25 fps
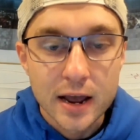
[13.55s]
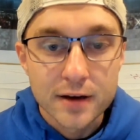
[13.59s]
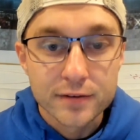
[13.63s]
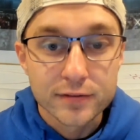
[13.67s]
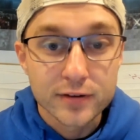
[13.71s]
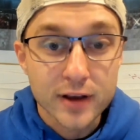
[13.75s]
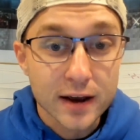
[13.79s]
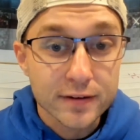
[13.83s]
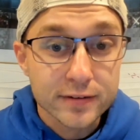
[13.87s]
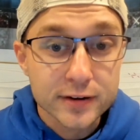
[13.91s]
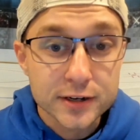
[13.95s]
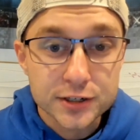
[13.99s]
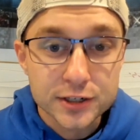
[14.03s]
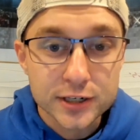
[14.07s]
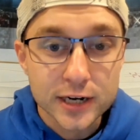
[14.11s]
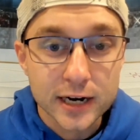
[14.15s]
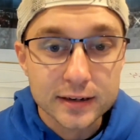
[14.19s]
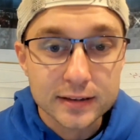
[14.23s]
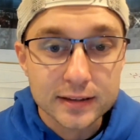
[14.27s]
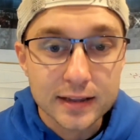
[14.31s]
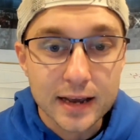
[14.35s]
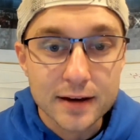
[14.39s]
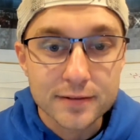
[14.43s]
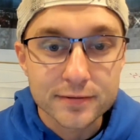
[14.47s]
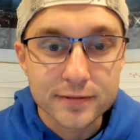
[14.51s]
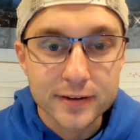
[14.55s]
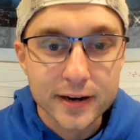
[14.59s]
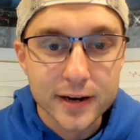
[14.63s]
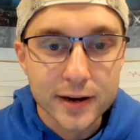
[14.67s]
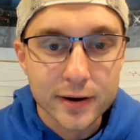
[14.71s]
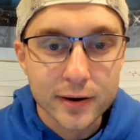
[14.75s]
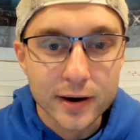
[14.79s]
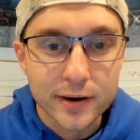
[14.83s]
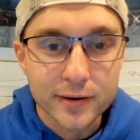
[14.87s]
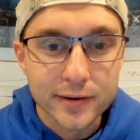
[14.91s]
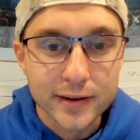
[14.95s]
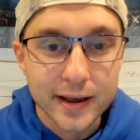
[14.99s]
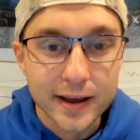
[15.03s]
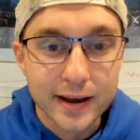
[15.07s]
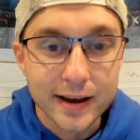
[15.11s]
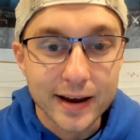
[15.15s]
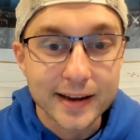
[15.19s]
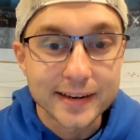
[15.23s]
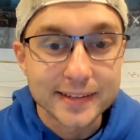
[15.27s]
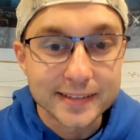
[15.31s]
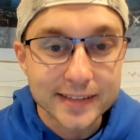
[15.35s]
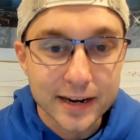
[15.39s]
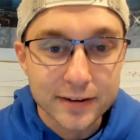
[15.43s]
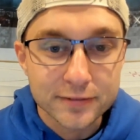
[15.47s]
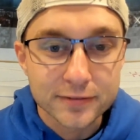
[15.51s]
If you haven't checked that video out yet,
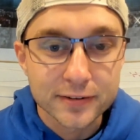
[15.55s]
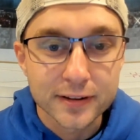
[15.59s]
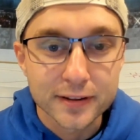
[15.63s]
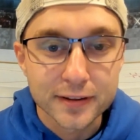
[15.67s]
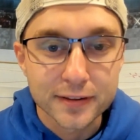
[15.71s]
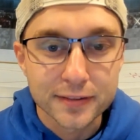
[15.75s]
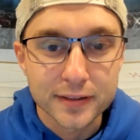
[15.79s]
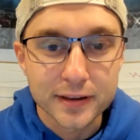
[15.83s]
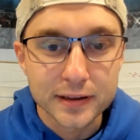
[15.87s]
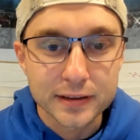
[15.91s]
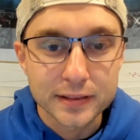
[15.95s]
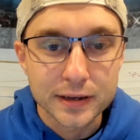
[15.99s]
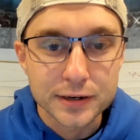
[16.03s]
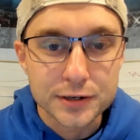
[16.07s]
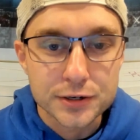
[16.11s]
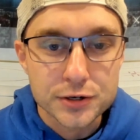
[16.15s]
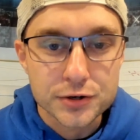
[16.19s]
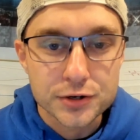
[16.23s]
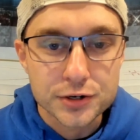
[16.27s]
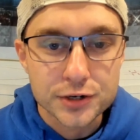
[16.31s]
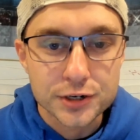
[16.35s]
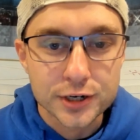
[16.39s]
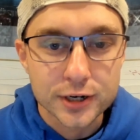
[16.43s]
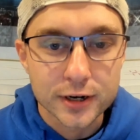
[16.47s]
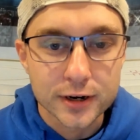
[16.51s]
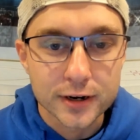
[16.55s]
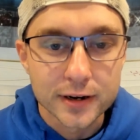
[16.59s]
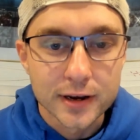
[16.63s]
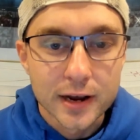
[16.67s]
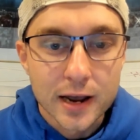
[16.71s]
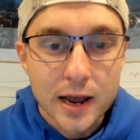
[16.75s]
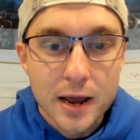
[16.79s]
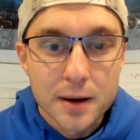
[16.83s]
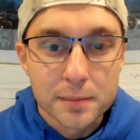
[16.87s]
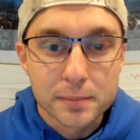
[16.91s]
I definitely think that you should.